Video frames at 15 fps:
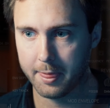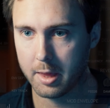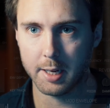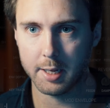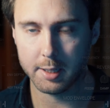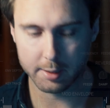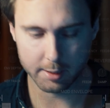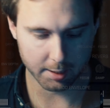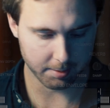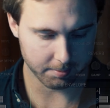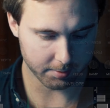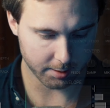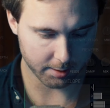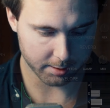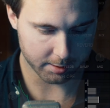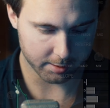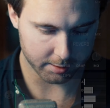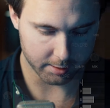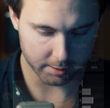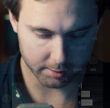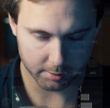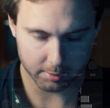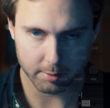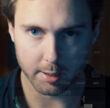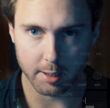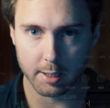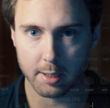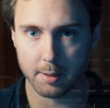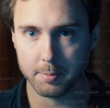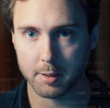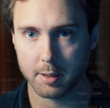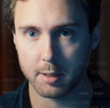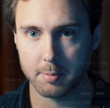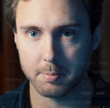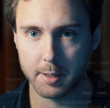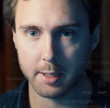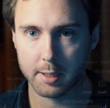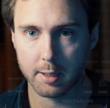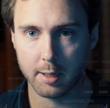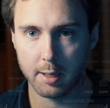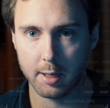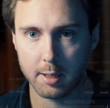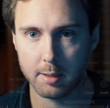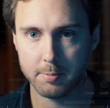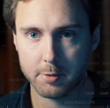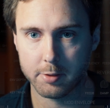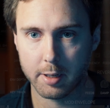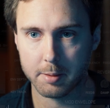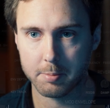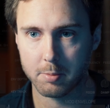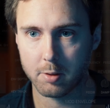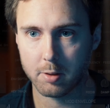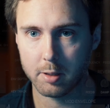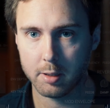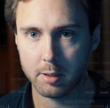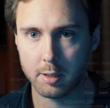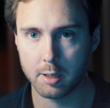And I'm gonna continue and I'm gonna make a helm track more.